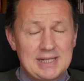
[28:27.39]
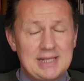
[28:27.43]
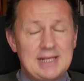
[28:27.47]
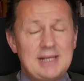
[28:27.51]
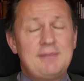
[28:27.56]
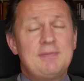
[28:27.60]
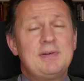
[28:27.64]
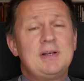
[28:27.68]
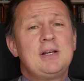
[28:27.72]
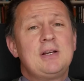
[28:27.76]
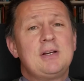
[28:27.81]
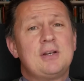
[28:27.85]

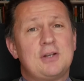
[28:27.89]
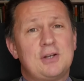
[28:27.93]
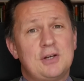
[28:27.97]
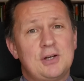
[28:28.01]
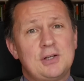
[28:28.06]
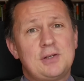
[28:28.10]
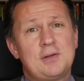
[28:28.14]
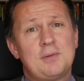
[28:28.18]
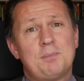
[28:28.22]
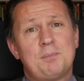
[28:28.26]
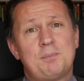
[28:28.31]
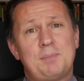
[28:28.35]
Even
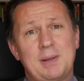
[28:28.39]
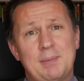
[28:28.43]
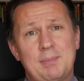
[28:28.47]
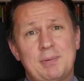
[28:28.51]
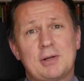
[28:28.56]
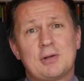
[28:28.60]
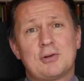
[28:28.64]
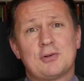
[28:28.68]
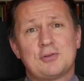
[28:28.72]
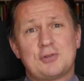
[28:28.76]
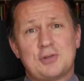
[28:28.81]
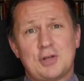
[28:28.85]
good
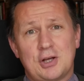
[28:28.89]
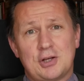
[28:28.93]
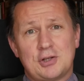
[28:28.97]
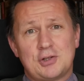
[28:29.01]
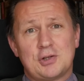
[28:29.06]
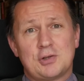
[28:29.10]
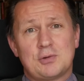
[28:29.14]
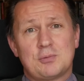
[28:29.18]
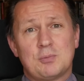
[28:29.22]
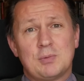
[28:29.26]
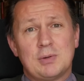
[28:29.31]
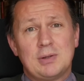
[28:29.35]
biblical
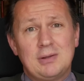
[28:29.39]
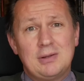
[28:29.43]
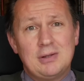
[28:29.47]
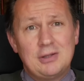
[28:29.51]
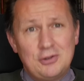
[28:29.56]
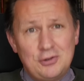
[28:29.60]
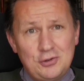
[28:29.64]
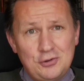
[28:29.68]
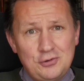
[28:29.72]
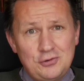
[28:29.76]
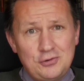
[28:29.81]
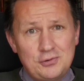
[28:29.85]
churches will
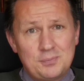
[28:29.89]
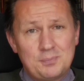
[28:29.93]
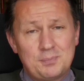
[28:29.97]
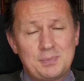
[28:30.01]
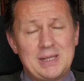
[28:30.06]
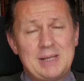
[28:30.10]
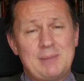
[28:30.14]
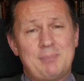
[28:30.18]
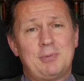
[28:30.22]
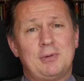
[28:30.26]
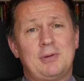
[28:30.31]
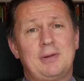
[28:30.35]
lose
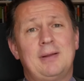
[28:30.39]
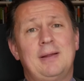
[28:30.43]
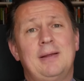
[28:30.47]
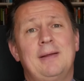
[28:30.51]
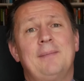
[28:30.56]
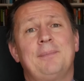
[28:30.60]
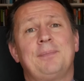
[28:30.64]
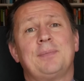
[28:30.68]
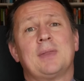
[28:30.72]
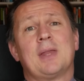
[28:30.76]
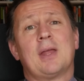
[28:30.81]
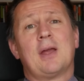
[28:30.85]
people
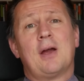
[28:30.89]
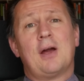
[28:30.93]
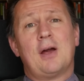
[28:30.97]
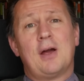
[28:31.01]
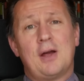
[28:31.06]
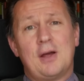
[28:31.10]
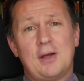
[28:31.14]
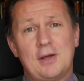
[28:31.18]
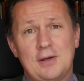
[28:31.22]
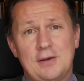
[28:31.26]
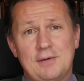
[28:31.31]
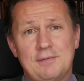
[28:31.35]

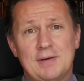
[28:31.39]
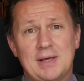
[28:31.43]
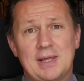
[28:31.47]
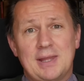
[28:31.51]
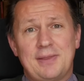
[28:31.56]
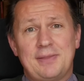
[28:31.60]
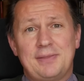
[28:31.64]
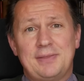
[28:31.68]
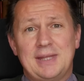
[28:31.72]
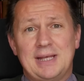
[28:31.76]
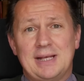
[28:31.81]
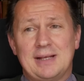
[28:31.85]
over
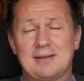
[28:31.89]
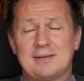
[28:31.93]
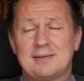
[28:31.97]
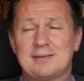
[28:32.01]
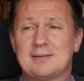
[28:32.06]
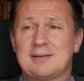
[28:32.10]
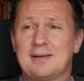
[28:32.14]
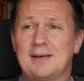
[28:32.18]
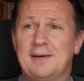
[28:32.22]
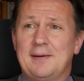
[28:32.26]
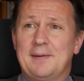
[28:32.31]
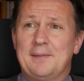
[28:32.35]

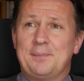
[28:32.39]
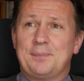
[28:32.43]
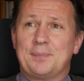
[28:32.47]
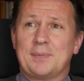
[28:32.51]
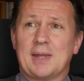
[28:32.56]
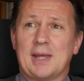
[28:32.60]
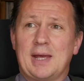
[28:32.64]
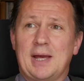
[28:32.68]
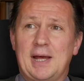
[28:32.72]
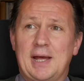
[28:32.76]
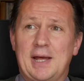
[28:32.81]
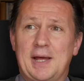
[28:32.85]
this,
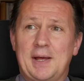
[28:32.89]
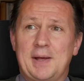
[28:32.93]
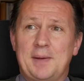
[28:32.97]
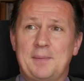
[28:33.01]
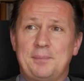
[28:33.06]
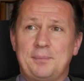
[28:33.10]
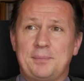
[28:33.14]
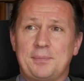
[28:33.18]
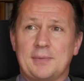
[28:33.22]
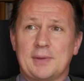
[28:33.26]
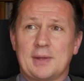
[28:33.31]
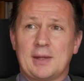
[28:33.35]

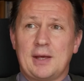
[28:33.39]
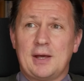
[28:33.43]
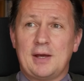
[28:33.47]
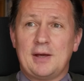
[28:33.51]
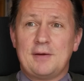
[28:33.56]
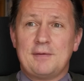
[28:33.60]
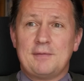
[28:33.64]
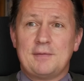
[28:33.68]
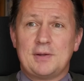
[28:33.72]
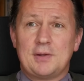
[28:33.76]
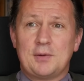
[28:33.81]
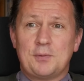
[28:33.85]

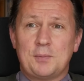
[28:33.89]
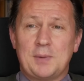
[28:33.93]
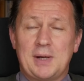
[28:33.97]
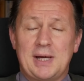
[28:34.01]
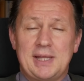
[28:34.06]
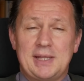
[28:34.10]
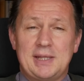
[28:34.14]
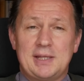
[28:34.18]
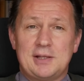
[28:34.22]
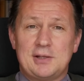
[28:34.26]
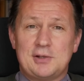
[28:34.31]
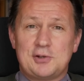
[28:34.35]
over the
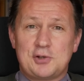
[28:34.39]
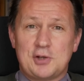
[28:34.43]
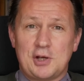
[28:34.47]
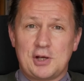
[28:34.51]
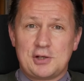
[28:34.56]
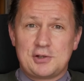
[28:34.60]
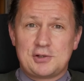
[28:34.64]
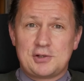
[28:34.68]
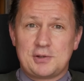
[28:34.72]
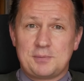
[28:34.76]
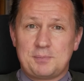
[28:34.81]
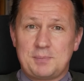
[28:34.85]
way that the
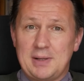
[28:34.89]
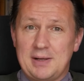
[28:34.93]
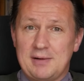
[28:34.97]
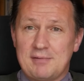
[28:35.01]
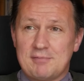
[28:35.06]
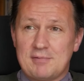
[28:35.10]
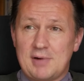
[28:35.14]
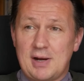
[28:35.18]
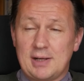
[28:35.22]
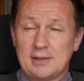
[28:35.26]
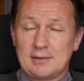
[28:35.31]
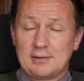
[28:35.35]
church is being
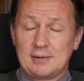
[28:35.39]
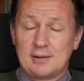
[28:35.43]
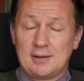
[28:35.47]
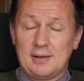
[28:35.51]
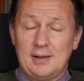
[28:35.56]
run.